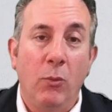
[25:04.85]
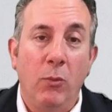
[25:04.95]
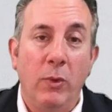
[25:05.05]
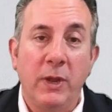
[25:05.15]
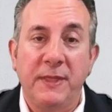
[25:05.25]

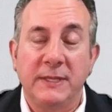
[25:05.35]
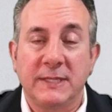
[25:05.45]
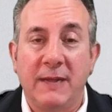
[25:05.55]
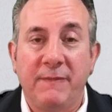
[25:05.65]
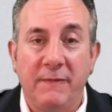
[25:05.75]
One of the things that
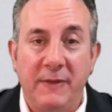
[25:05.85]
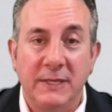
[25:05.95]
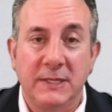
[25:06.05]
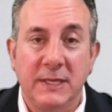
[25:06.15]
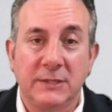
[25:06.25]
I find
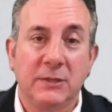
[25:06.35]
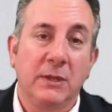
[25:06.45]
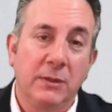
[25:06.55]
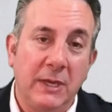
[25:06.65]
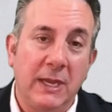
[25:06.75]
fascinating, so the
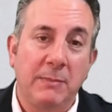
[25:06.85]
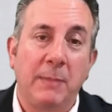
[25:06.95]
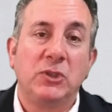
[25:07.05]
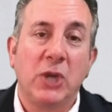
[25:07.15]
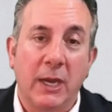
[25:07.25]
other day I'm,
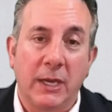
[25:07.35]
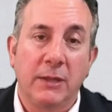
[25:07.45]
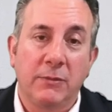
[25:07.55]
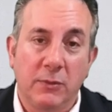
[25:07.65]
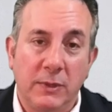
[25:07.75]
I'm jogging
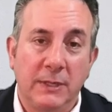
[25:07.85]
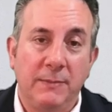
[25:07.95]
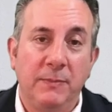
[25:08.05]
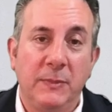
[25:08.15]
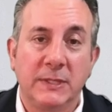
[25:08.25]
through the,
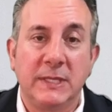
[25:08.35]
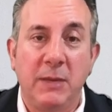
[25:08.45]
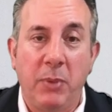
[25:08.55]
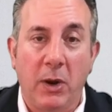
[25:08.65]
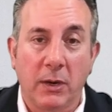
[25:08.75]
the city
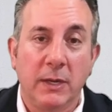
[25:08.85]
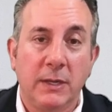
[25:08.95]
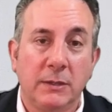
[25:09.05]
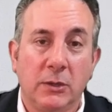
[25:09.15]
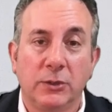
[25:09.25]
park
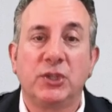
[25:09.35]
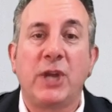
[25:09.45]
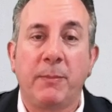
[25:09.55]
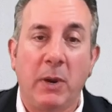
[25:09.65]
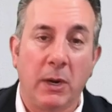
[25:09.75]
called
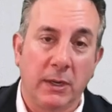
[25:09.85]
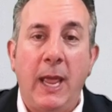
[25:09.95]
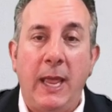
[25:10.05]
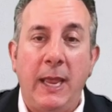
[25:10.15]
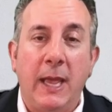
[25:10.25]
Stadtpark
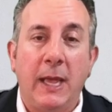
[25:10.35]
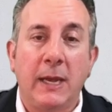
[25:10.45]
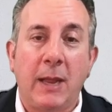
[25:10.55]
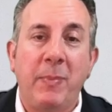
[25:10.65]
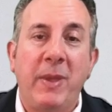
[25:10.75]

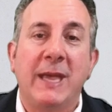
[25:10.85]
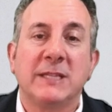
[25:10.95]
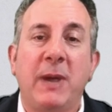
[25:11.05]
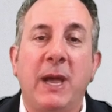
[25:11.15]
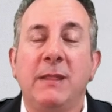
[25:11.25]
and I pass
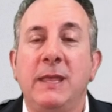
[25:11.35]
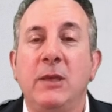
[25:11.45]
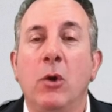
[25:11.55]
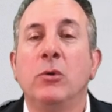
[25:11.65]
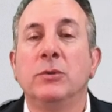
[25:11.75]
by the
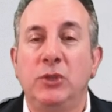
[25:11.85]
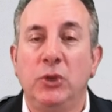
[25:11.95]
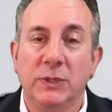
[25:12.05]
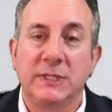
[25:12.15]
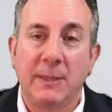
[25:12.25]
old
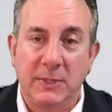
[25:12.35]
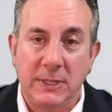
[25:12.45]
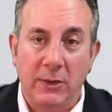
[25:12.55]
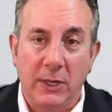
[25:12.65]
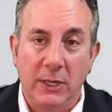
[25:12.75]
Jewish
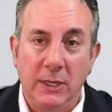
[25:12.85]
cemetery.